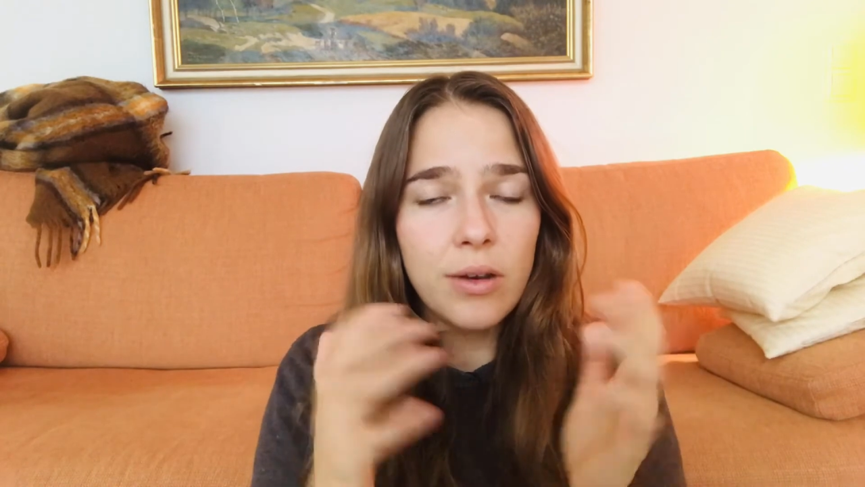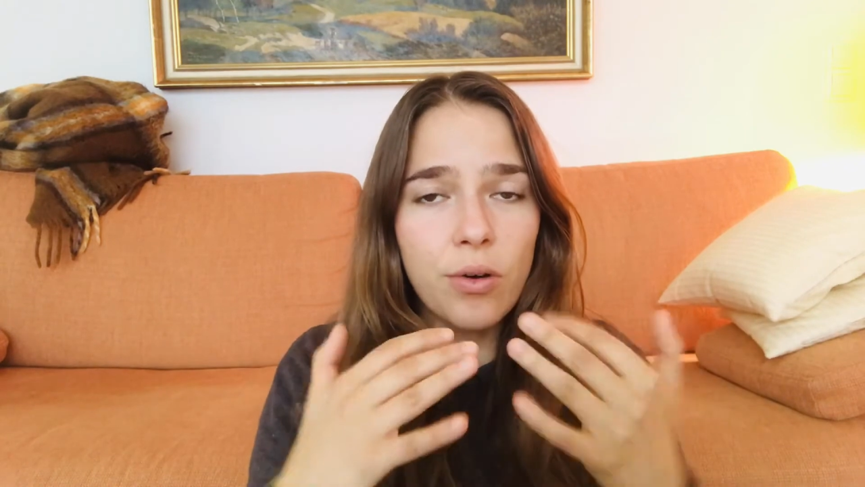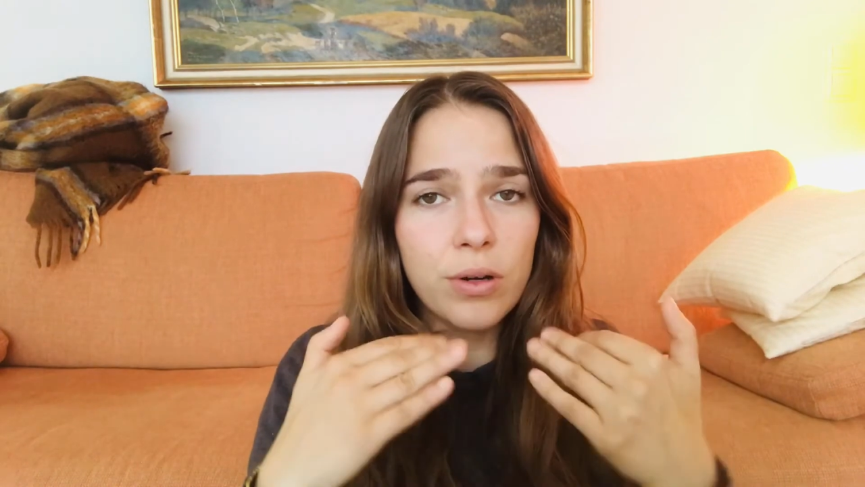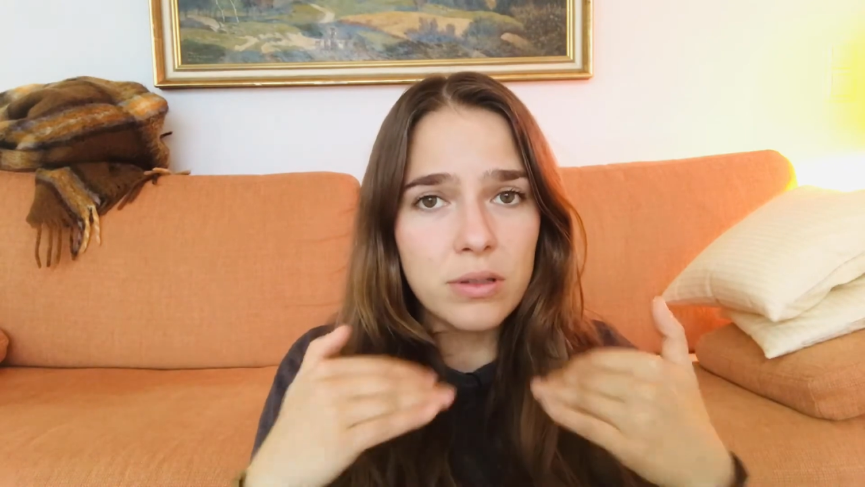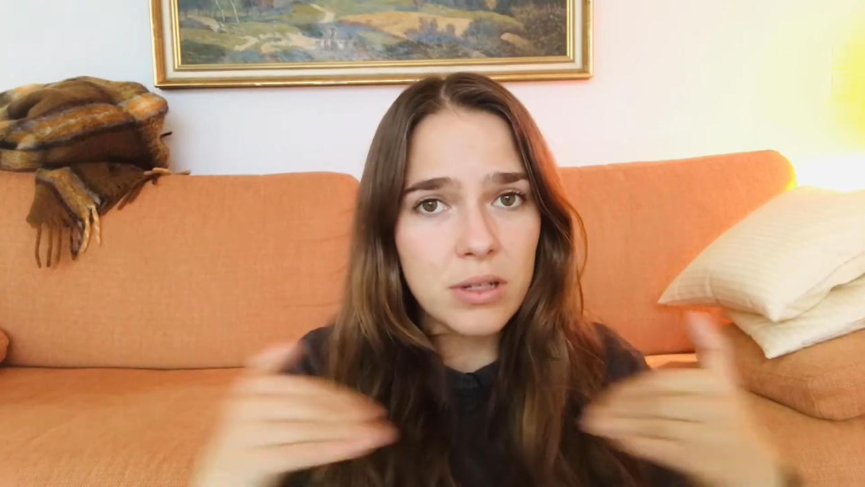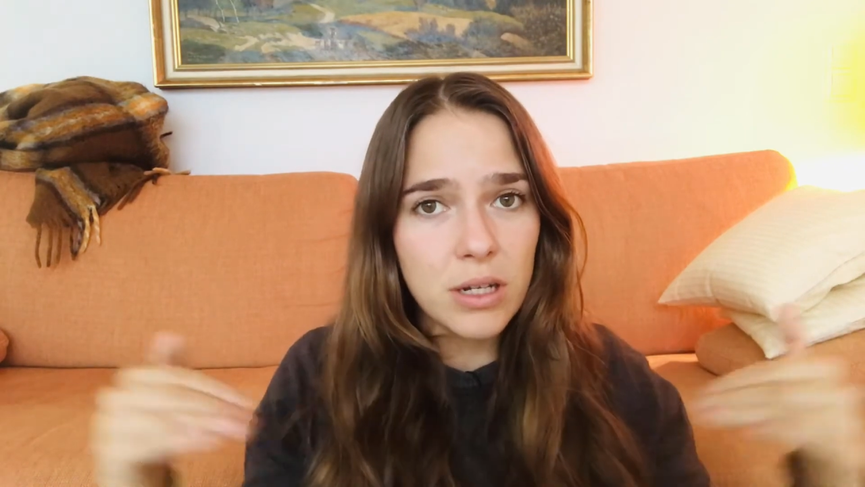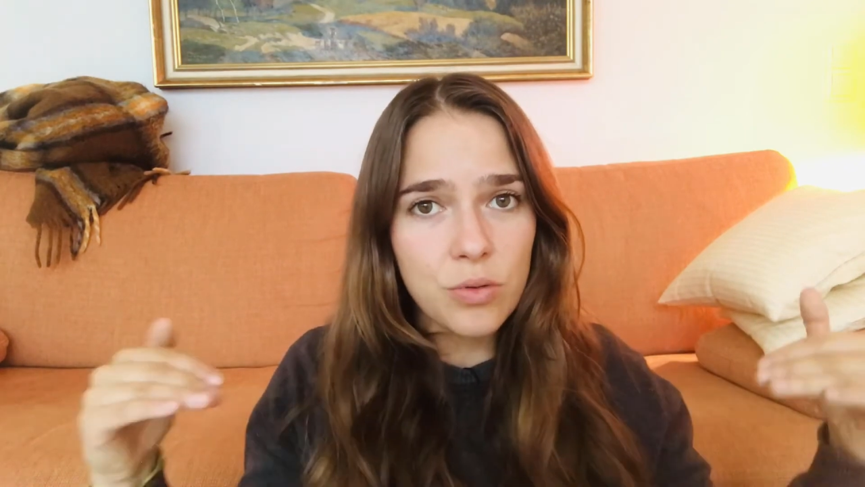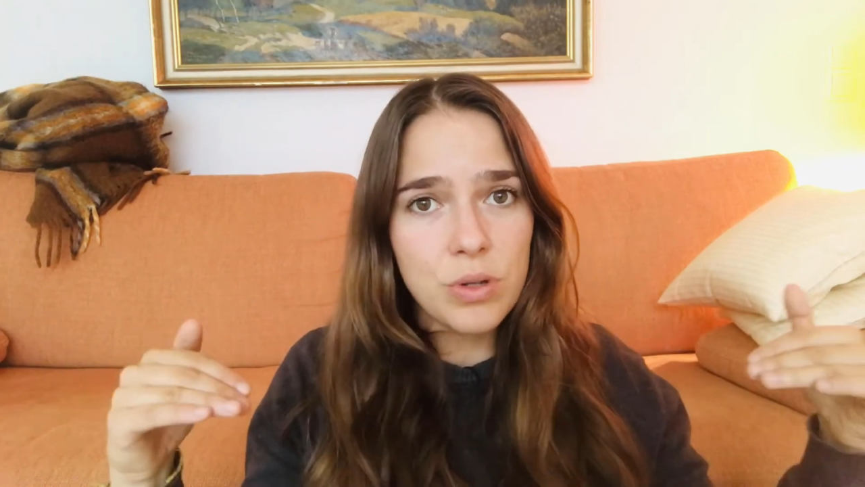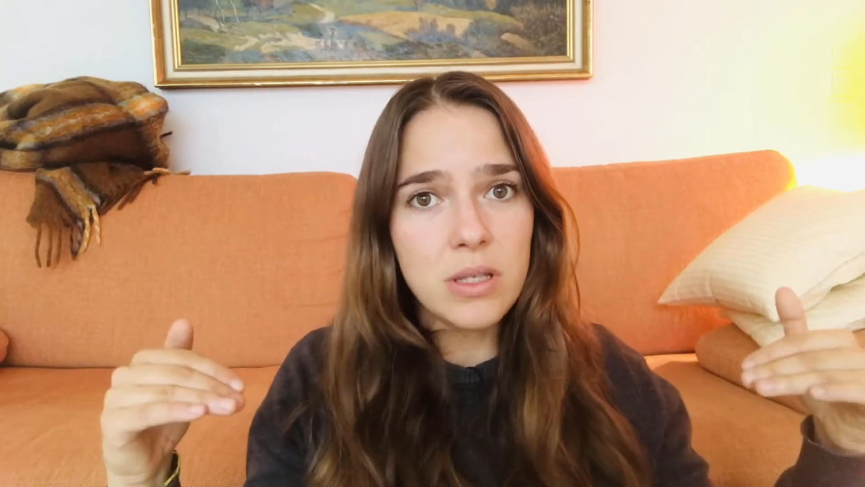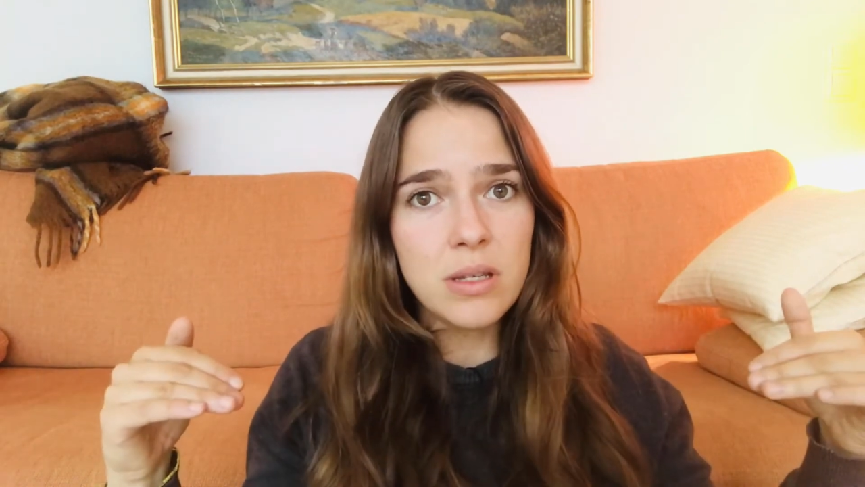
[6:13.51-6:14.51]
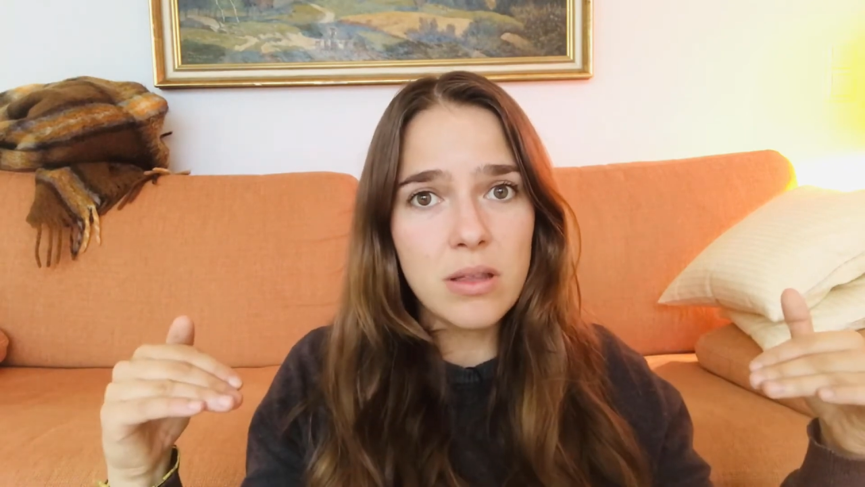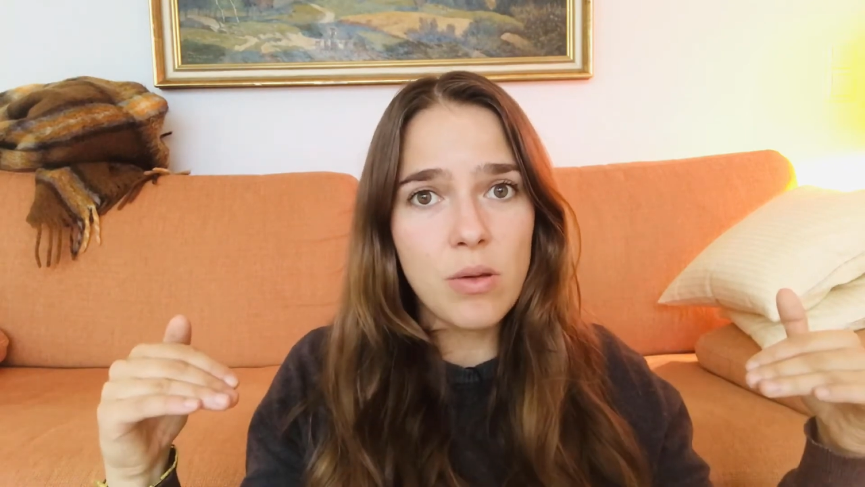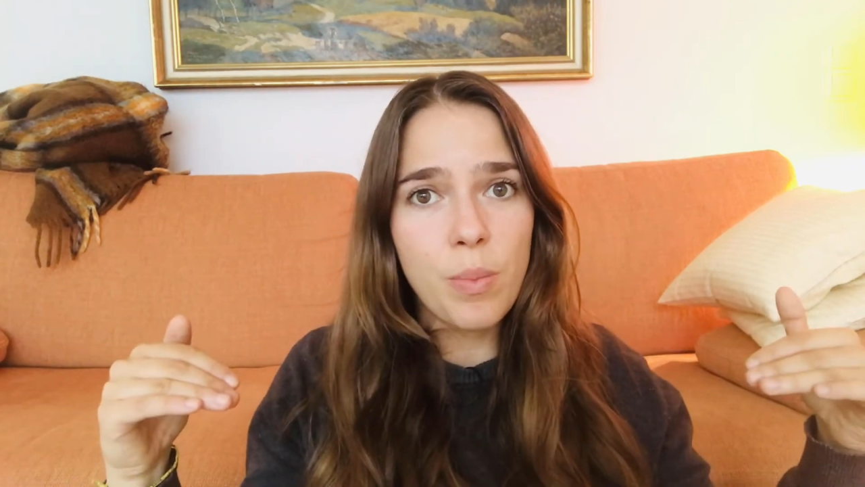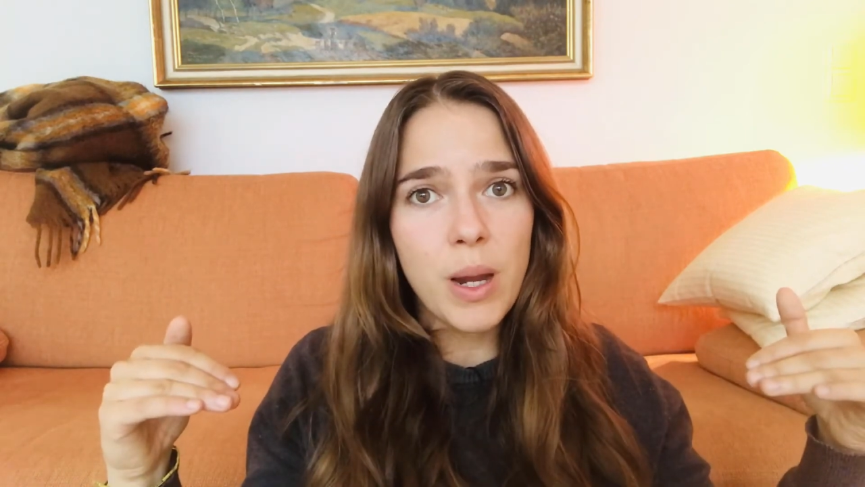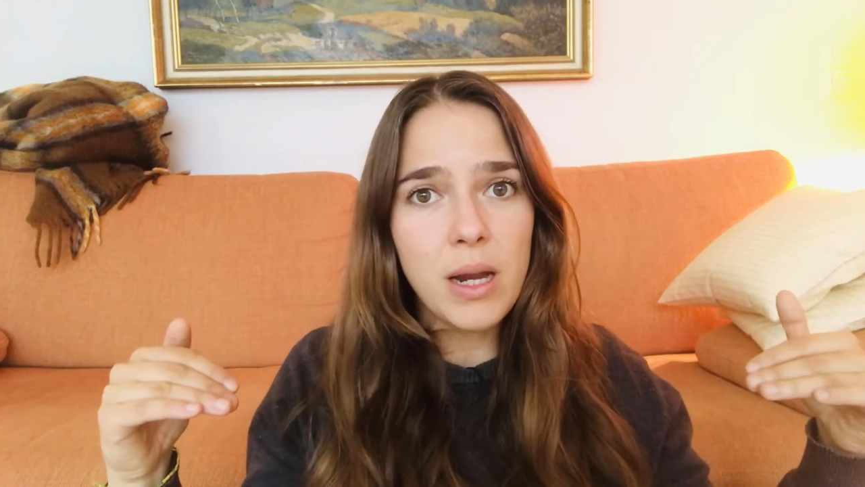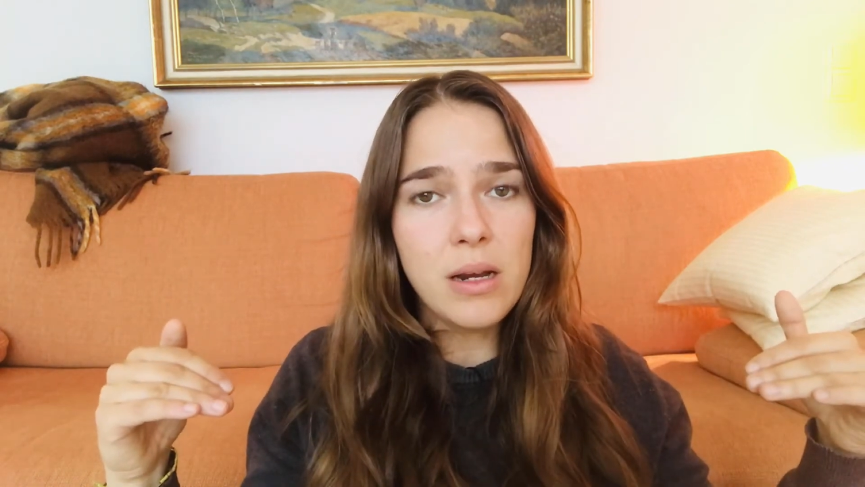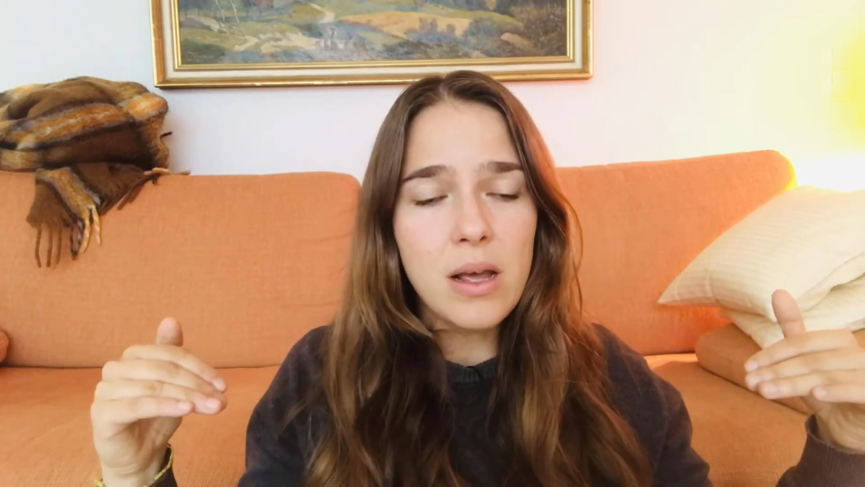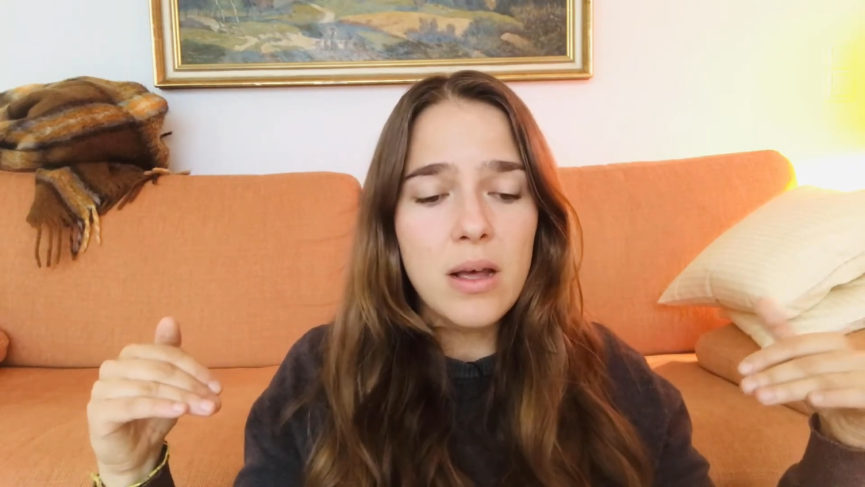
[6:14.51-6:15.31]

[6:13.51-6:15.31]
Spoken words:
or decreasing the pain.